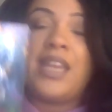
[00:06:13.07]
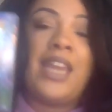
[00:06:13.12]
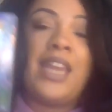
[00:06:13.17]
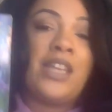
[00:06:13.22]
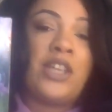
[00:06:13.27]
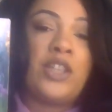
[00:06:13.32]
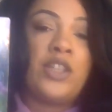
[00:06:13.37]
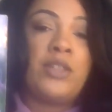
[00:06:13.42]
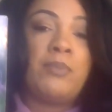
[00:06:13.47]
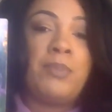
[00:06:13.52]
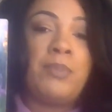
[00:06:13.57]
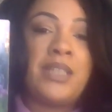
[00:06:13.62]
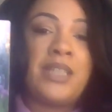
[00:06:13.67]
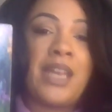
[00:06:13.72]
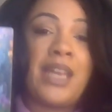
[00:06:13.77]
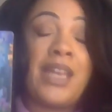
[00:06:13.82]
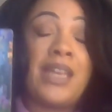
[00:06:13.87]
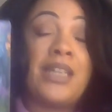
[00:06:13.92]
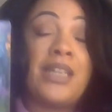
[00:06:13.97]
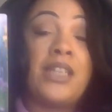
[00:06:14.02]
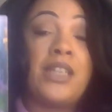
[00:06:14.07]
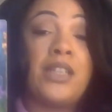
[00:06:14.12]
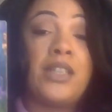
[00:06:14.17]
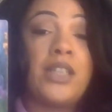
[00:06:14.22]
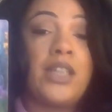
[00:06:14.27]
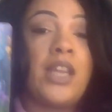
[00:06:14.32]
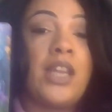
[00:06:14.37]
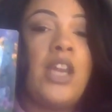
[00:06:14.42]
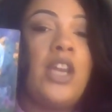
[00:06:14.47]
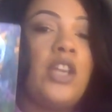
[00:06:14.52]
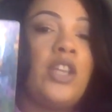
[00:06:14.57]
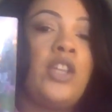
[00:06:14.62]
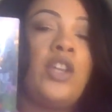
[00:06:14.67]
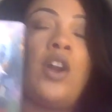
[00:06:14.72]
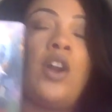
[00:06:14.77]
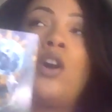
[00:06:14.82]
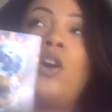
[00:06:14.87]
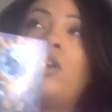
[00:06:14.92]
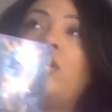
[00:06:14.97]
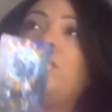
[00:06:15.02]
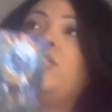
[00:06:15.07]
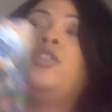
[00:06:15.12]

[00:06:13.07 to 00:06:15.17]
It could be saying, look, your